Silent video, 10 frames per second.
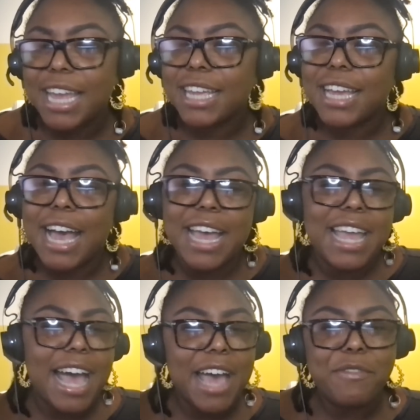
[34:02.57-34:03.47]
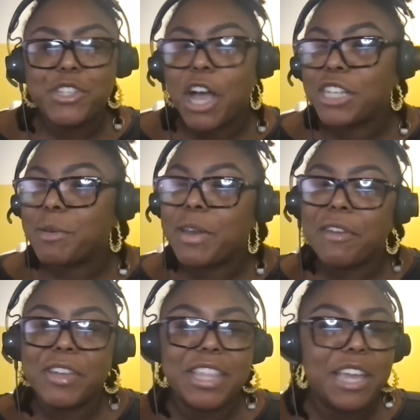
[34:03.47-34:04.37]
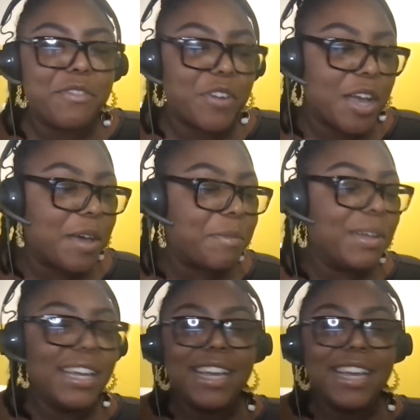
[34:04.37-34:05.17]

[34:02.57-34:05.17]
Like I I've talked about everything from